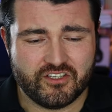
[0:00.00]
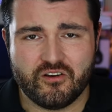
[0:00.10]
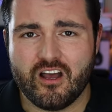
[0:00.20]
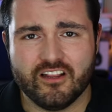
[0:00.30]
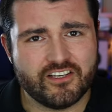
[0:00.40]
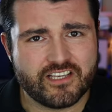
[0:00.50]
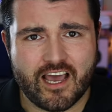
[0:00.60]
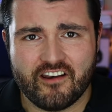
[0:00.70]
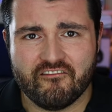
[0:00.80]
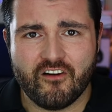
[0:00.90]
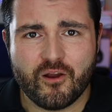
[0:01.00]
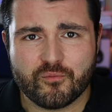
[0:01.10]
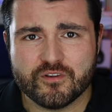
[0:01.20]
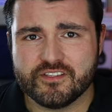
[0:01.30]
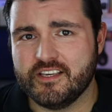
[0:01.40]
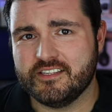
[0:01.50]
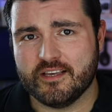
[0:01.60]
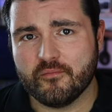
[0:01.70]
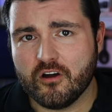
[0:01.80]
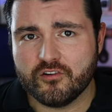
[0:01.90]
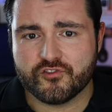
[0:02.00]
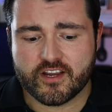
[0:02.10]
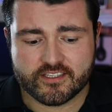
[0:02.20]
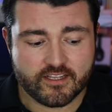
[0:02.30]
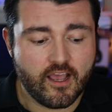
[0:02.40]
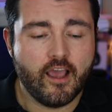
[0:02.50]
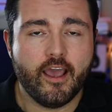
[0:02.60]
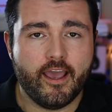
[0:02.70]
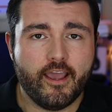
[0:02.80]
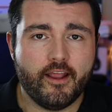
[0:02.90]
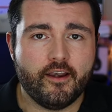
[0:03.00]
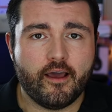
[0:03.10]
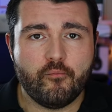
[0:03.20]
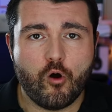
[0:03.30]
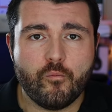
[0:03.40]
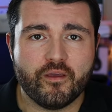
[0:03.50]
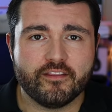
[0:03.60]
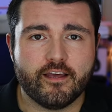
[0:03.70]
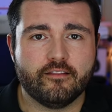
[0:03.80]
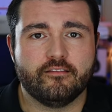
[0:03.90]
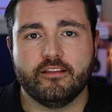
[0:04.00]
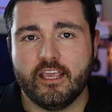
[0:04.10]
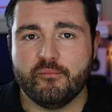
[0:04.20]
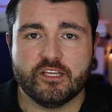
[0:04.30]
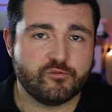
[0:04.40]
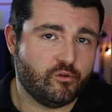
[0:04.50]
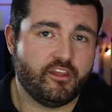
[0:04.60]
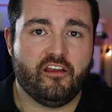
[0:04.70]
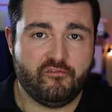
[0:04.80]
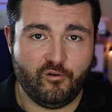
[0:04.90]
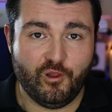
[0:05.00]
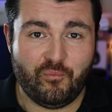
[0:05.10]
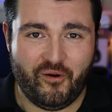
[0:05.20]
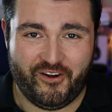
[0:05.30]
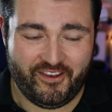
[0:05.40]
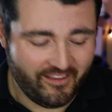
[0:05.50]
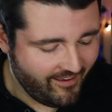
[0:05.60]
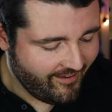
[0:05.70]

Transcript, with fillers: So I'll just add vibrancy, some contrast, and I'm hoping that the image will not fall apart.